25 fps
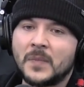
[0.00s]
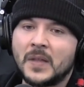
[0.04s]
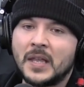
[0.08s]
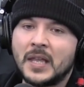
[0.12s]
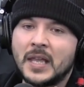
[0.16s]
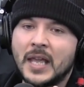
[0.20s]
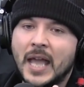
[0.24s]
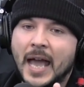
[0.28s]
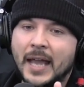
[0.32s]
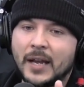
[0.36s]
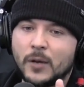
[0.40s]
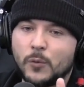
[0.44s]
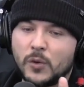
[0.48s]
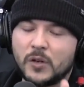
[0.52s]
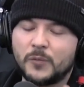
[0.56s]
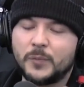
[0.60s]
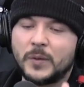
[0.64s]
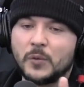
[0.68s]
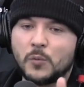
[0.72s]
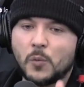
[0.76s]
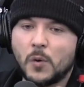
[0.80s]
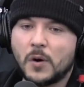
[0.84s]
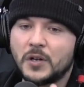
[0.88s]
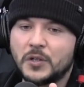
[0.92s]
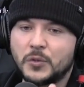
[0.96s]
and it would have
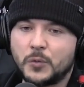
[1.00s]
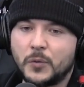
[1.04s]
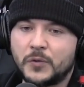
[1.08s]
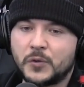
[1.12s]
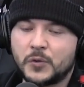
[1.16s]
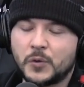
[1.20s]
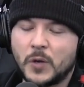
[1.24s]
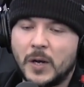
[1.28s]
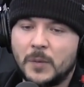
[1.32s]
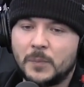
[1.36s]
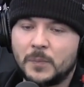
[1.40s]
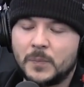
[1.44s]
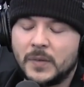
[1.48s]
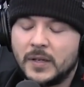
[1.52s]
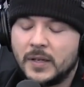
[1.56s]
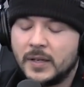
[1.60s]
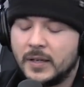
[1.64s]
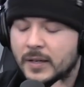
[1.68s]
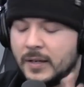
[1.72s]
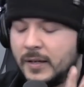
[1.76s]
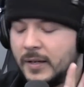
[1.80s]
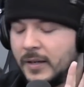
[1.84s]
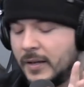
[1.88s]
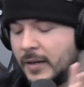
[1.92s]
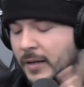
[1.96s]
been worse with Trump.
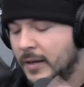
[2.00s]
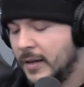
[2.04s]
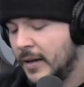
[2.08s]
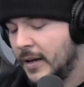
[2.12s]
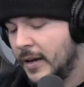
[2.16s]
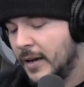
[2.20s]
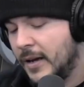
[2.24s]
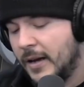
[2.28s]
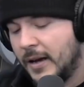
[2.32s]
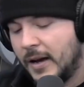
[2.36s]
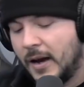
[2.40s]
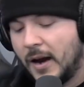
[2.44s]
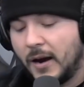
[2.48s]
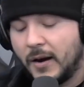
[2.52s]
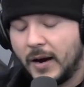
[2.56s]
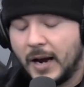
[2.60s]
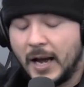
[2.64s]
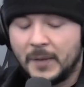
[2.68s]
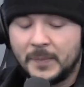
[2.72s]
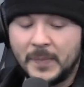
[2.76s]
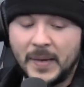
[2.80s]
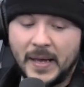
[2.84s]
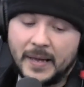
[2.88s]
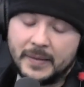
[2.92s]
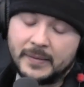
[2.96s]
All
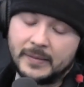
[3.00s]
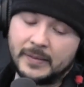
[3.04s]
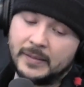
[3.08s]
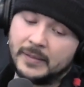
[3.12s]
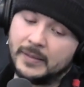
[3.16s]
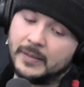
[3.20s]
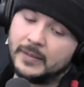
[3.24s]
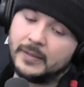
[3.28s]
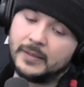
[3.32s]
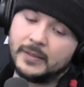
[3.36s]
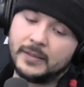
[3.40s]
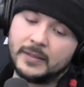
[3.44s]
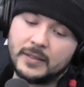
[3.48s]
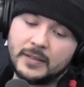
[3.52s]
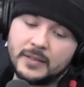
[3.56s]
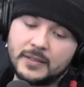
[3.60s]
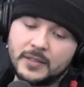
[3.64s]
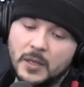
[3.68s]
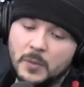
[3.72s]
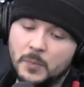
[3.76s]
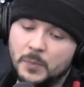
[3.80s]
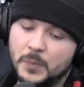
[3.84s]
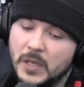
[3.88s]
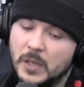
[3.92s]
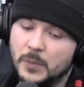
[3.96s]
right, man.
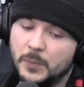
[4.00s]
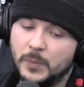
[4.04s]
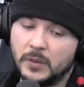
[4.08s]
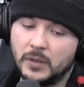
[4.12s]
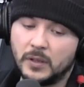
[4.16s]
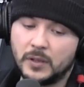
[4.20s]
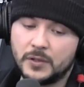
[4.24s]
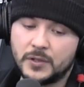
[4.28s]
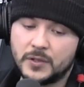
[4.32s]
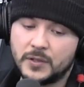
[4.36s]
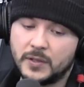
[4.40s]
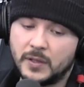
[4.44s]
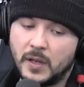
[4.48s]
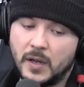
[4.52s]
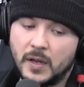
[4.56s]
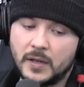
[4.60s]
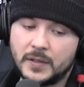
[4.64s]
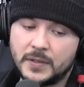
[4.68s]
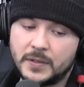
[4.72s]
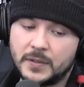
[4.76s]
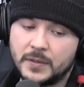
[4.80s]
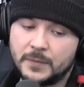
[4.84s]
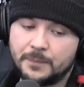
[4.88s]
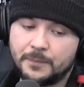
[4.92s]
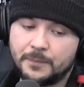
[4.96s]
Some people are just lost.